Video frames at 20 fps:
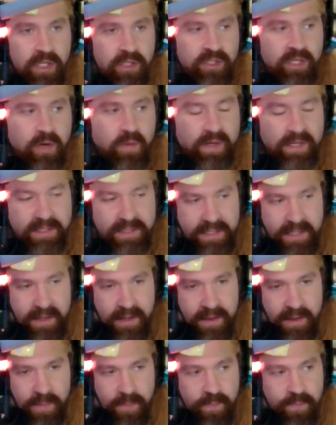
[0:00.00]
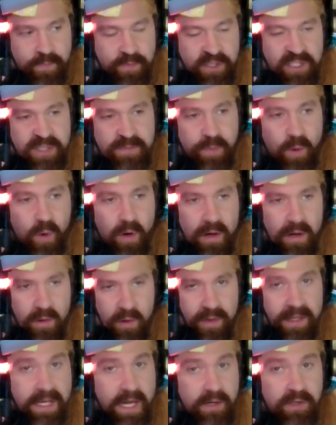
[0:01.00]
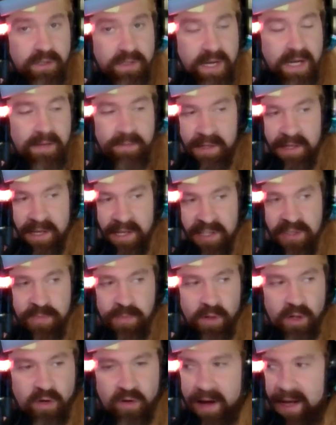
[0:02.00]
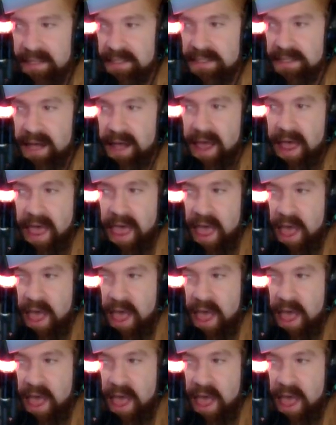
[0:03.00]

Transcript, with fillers: So as the sport or the entertainment has progressed,